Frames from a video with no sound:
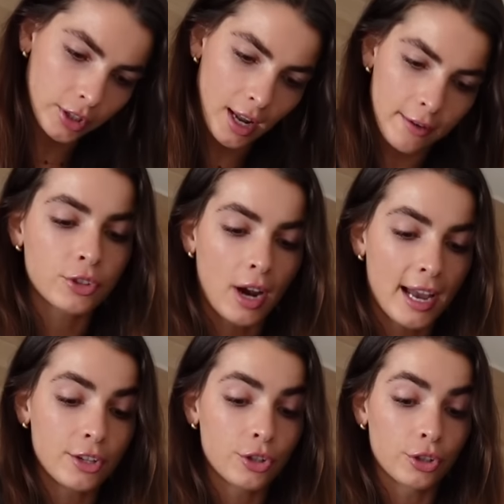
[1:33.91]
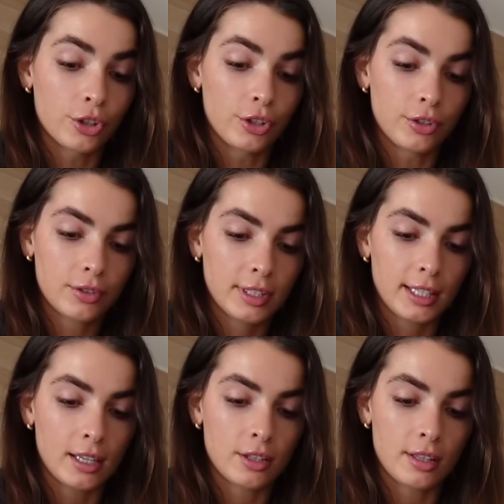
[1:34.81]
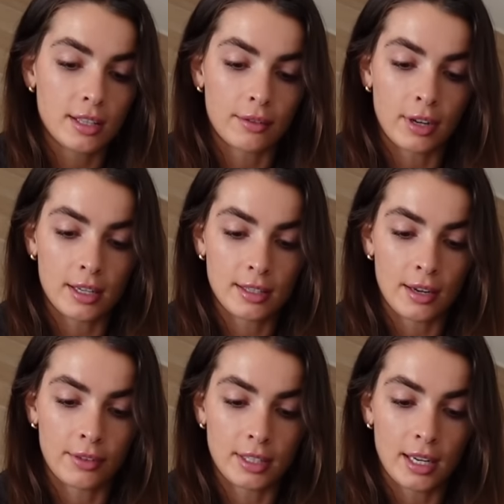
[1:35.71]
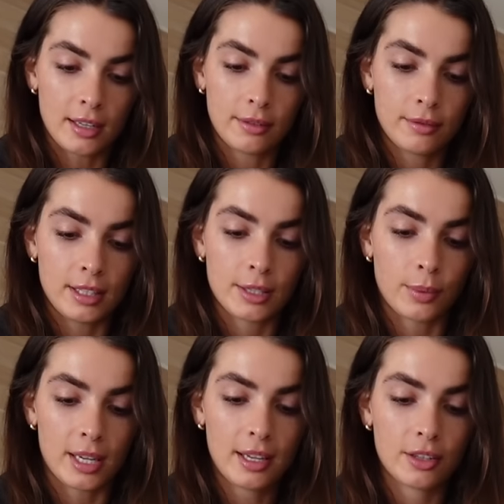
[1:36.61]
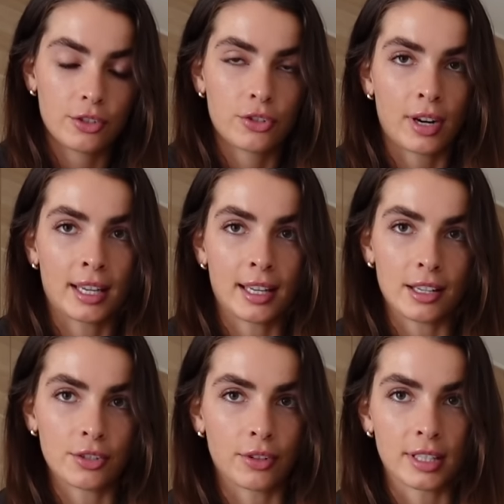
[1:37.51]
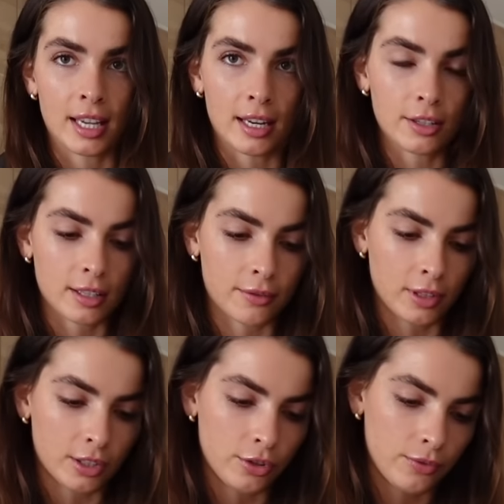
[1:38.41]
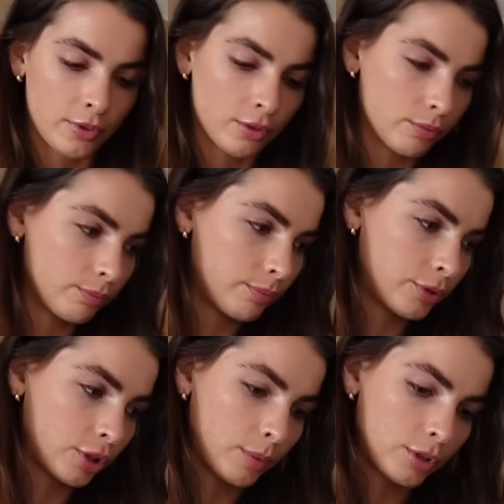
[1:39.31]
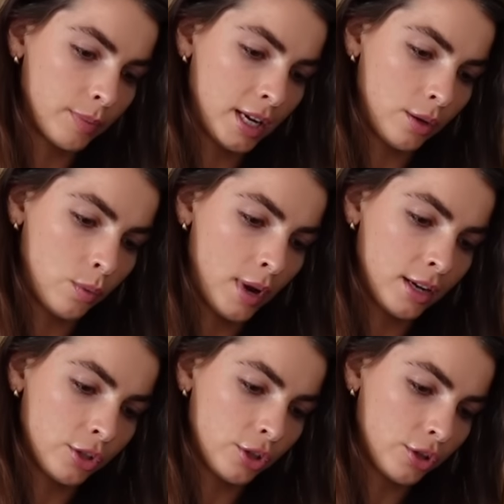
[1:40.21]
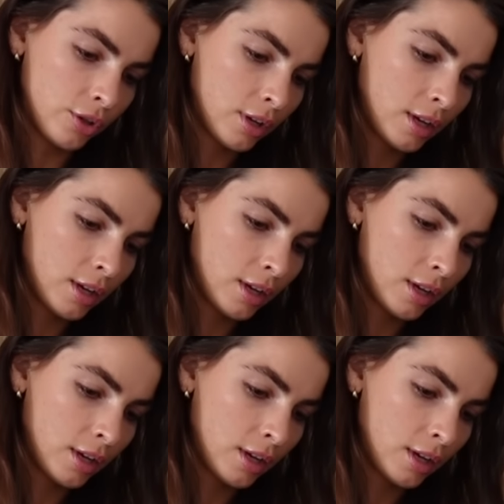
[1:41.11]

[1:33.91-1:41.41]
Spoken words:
I've tried to get to the sunrise every day this week to try and get into a routine, because I feel like you feel so much better when you